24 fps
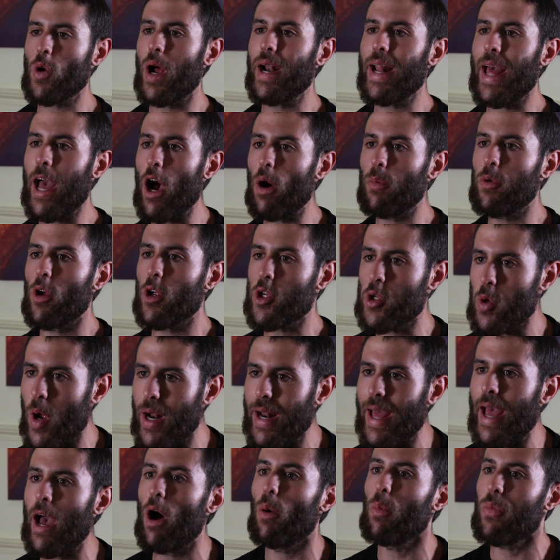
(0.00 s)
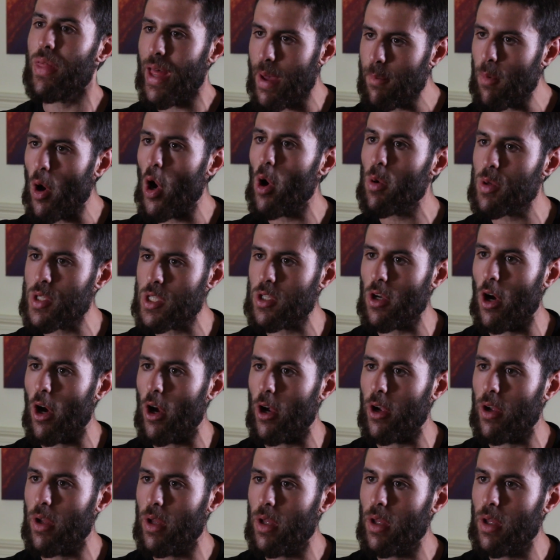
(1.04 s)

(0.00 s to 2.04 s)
trying to help them also.